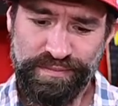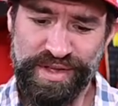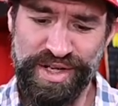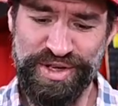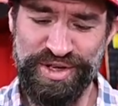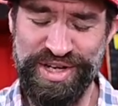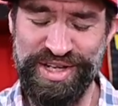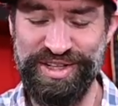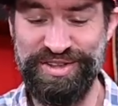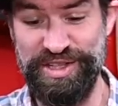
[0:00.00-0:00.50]

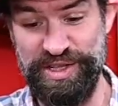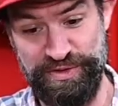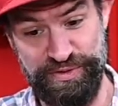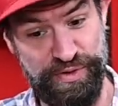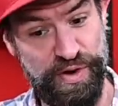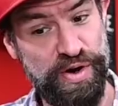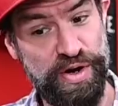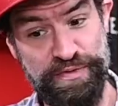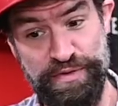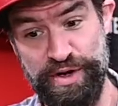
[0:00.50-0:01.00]
it's
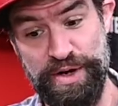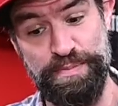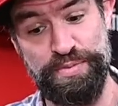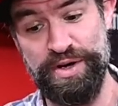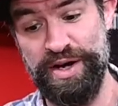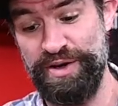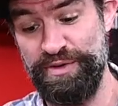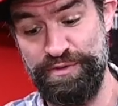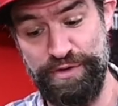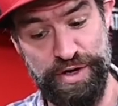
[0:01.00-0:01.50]
very, very
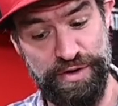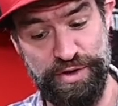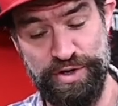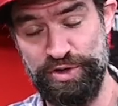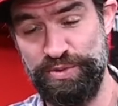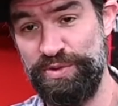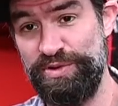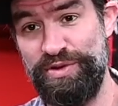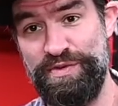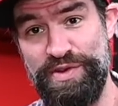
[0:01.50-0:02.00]
breaded, very
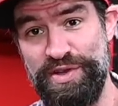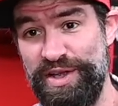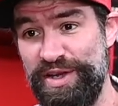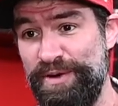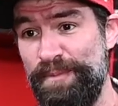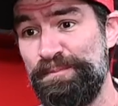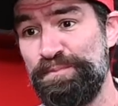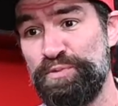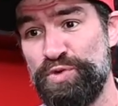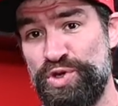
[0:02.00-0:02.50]
crispy. So if you
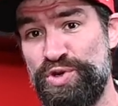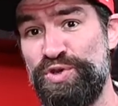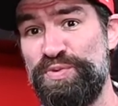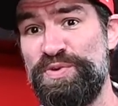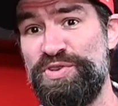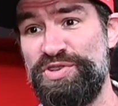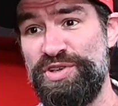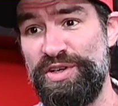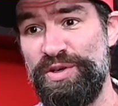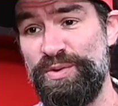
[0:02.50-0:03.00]
like
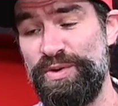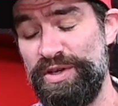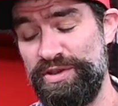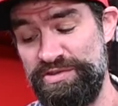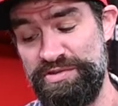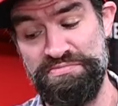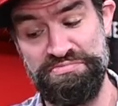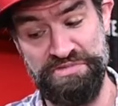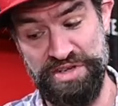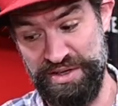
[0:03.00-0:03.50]
crispy chicken
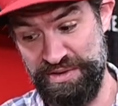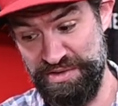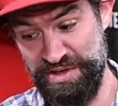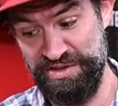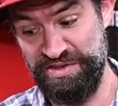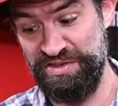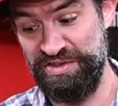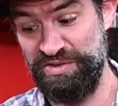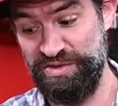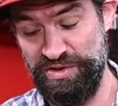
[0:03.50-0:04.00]
wings, like,
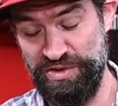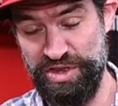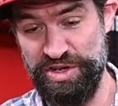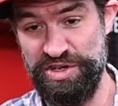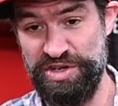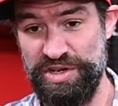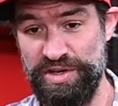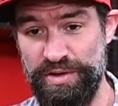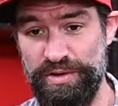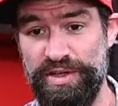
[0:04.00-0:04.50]
this is the
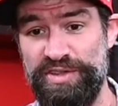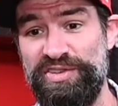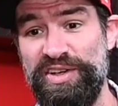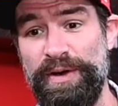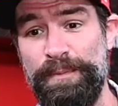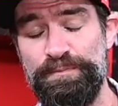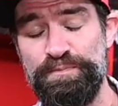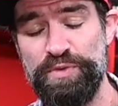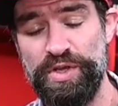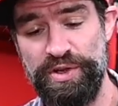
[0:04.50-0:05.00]
deal. It's
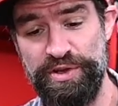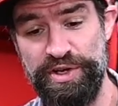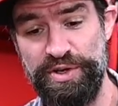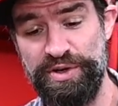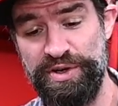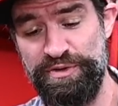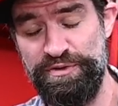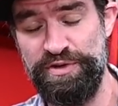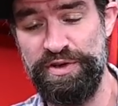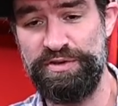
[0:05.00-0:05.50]
like
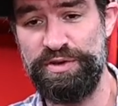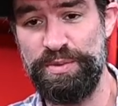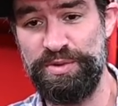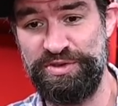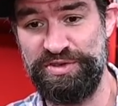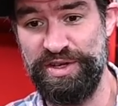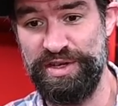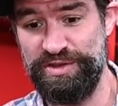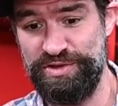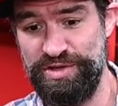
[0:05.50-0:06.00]
literally fifty
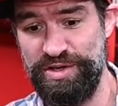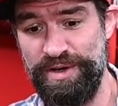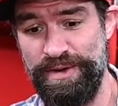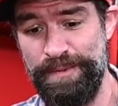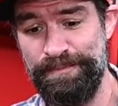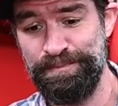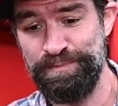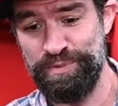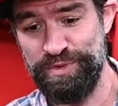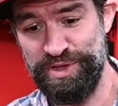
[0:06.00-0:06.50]
percent
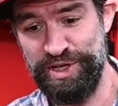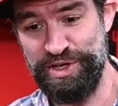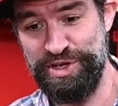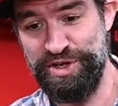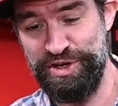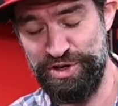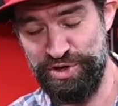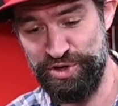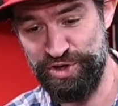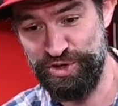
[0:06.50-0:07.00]

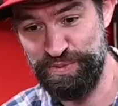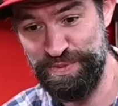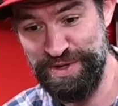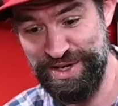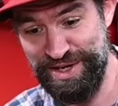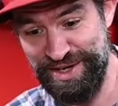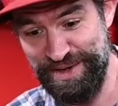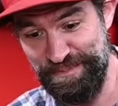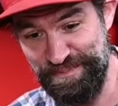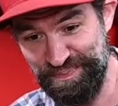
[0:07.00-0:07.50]
like
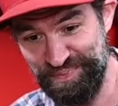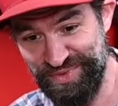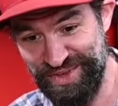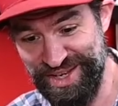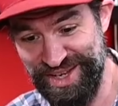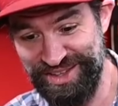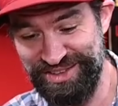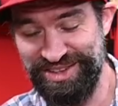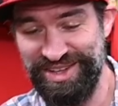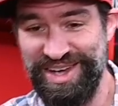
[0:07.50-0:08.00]

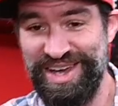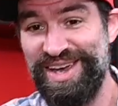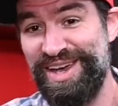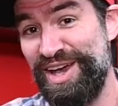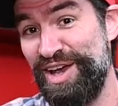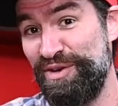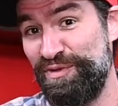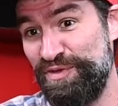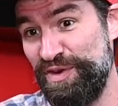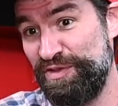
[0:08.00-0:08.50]
crispiness
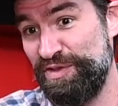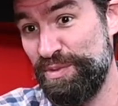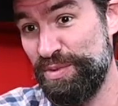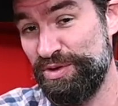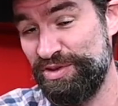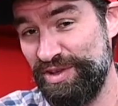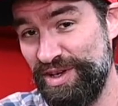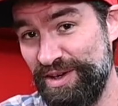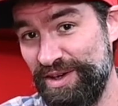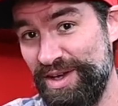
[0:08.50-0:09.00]
and fifty
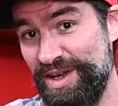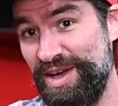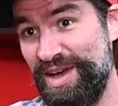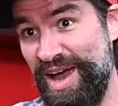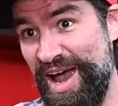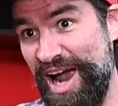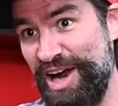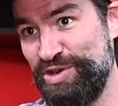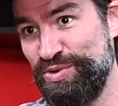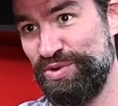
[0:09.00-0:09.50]
percent
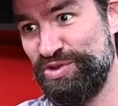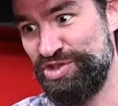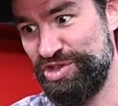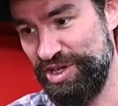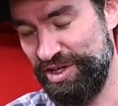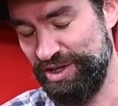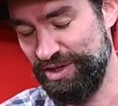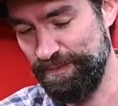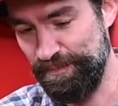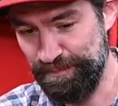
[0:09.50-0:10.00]
actual
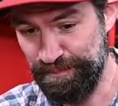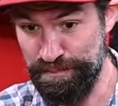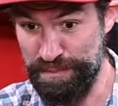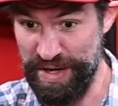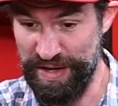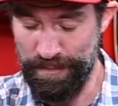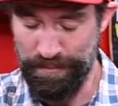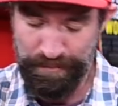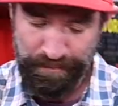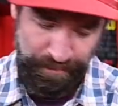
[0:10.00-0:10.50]
chicken
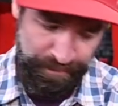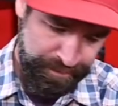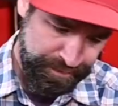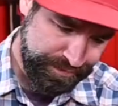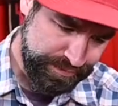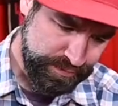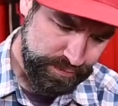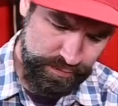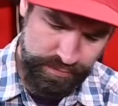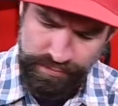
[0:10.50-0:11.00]
meat.
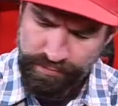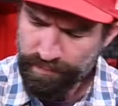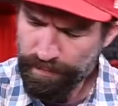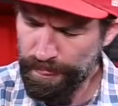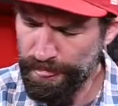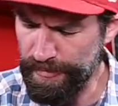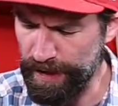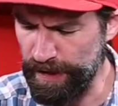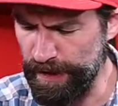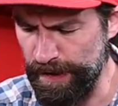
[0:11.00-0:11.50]

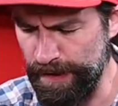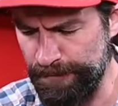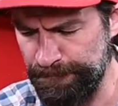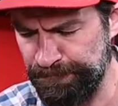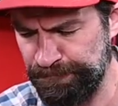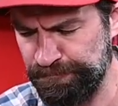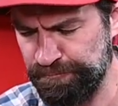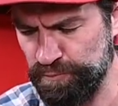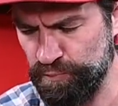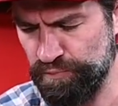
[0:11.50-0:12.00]

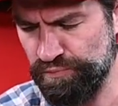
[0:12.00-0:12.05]
Um,